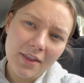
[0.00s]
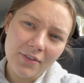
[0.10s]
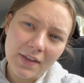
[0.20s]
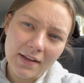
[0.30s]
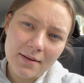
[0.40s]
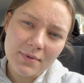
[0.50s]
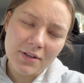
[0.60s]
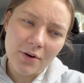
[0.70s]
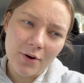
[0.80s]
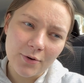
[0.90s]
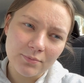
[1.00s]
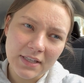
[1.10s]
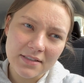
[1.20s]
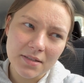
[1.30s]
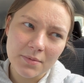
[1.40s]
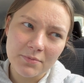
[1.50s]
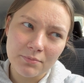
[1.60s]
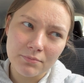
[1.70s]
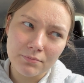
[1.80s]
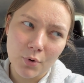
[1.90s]
Other than that, I'm gonna go home, get
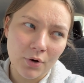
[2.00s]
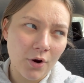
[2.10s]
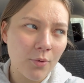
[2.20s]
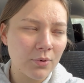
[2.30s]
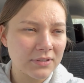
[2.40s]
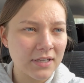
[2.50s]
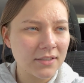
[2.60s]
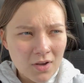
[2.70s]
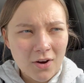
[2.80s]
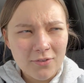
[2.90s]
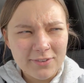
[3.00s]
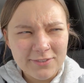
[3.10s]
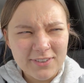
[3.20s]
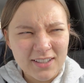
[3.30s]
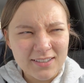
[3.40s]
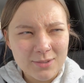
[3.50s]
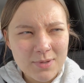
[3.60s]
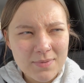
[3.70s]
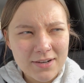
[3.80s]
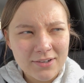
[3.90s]
some more homework done, hopefully feel a little
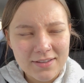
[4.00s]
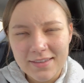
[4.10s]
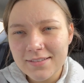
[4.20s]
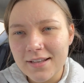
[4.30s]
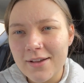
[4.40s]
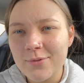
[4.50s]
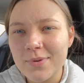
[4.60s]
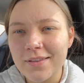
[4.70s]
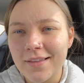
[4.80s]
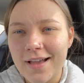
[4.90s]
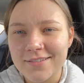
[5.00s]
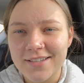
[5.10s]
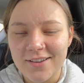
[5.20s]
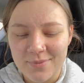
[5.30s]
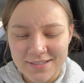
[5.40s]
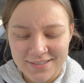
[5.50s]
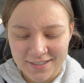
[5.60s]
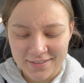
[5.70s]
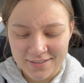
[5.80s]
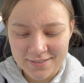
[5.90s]
bit better. I think today would be the last day of my
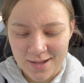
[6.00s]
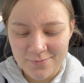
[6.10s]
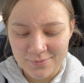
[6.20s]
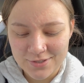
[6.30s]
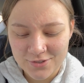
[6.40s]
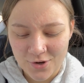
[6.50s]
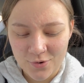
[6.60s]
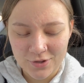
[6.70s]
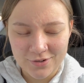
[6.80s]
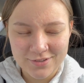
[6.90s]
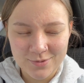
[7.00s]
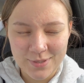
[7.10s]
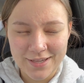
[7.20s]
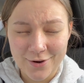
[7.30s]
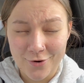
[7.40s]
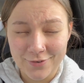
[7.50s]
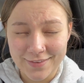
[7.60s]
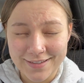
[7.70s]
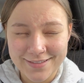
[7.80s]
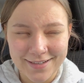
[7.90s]
sickness. I'm so close to being over
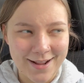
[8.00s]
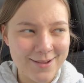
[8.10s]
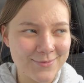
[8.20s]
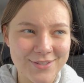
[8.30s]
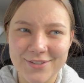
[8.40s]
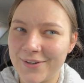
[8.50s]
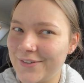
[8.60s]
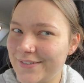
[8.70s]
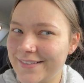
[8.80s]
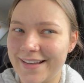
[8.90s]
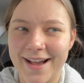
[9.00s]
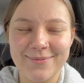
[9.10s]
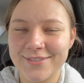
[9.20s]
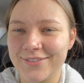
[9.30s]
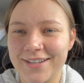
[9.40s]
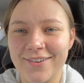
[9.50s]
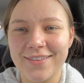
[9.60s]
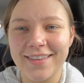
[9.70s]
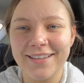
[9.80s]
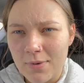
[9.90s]
this and I'm so, I'm so done
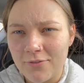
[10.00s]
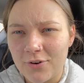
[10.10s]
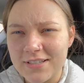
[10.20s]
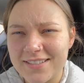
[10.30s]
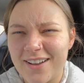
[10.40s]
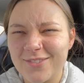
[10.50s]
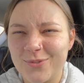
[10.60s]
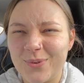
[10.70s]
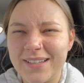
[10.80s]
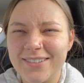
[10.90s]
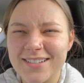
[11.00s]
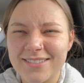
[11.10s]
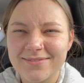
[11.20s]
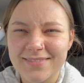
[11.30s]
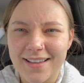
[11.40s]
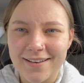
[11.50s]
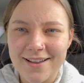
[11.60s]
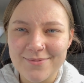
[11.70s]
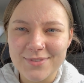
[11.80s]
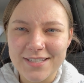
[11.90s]
with it. My voice sounds weird and
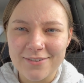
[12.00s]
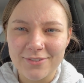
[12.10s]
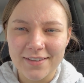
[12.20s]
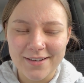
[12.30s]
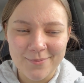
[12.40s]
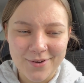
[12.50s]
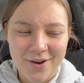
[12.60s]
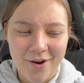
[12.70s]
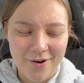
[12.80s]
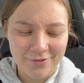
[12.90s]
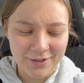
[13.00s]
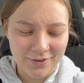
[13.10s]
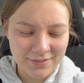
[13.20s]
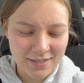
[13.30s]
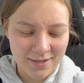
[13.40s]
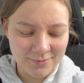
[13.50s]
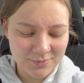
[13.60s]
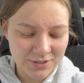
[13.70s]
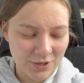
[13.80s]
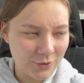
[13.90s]
I'm sniffling and I'm coughing all the time.
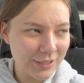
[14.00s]
So